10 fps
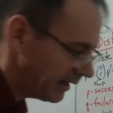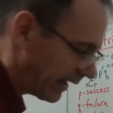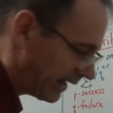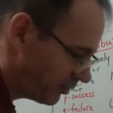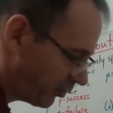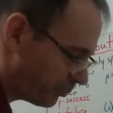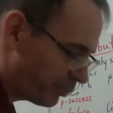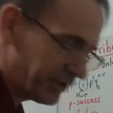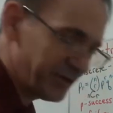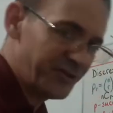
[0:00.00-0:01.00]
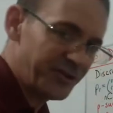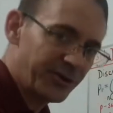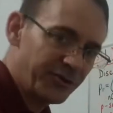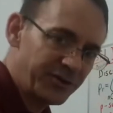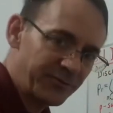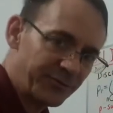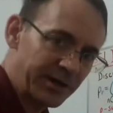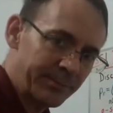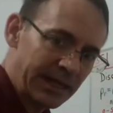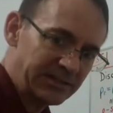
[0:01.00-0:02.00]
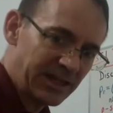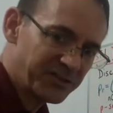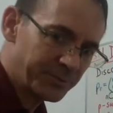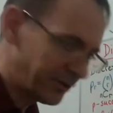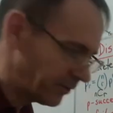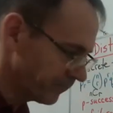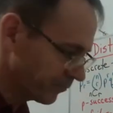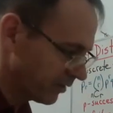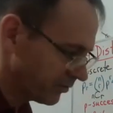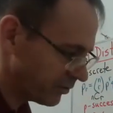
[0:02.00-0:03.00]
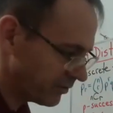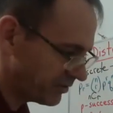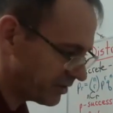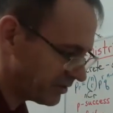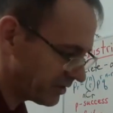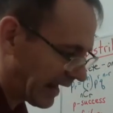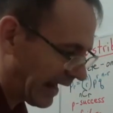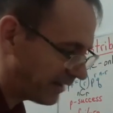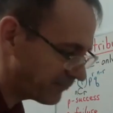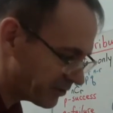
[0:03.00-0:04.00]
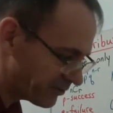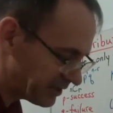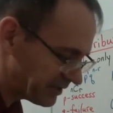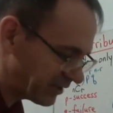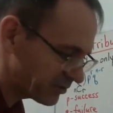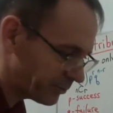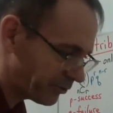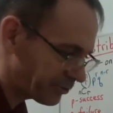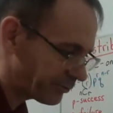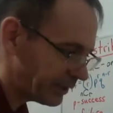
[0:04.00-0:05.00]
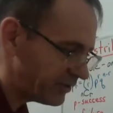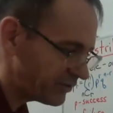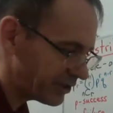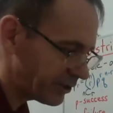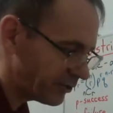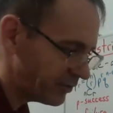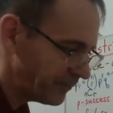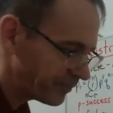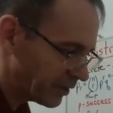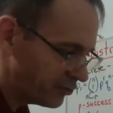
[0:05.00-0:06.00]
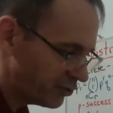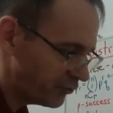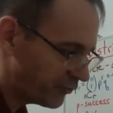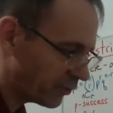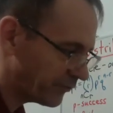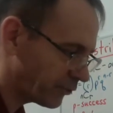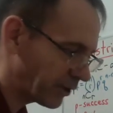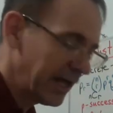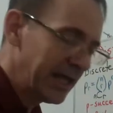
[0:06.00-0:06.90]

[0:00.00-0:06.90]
I don't put zeros in front of my decimal. So this is after the decimal, 3 zeros, 244.